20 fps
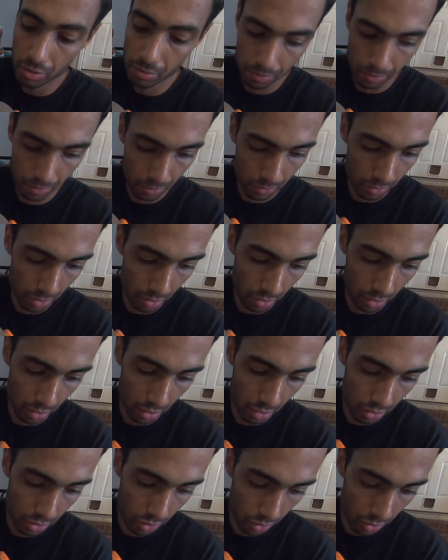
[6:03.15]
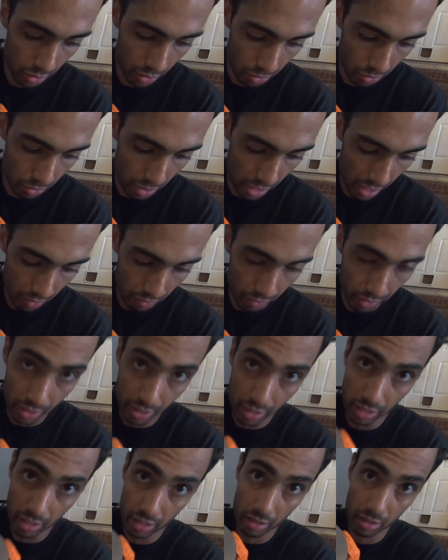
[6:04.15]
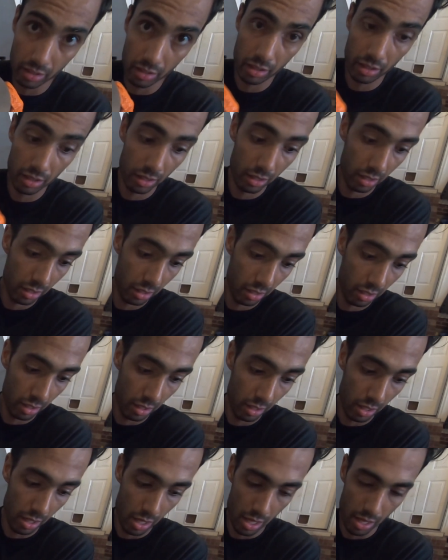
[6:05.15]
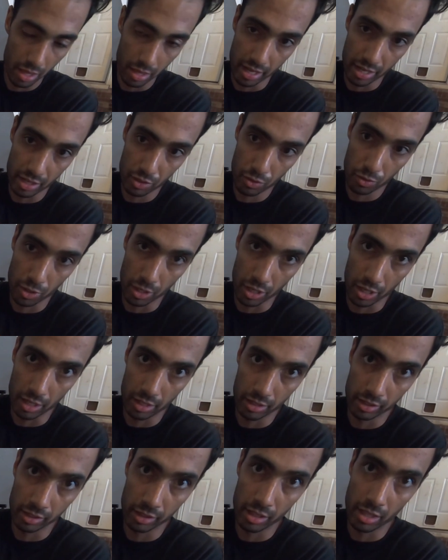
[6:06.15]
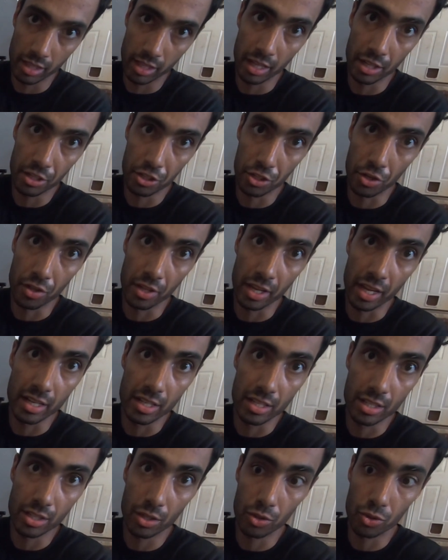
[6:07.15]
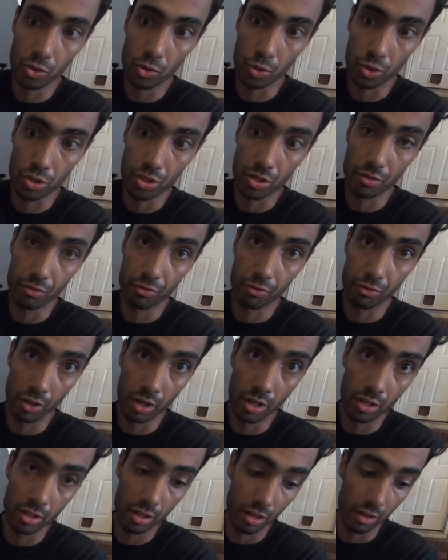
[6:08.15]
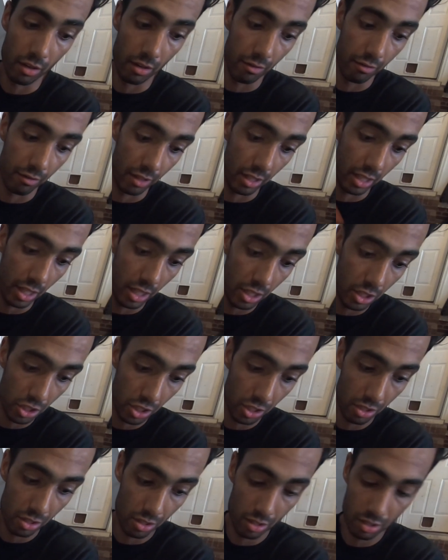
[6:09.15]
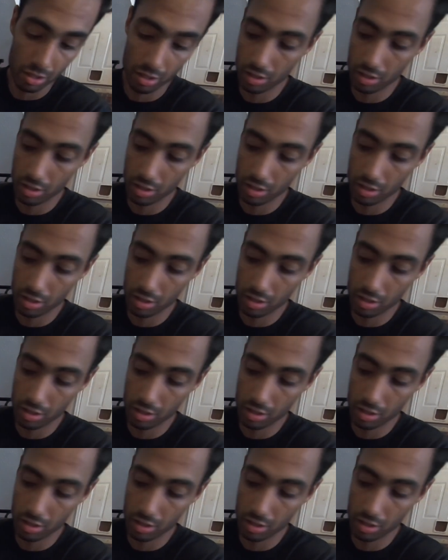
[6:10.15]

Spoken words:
them. So a little dot right there. That lets you know that needs to go towards the front of the engine.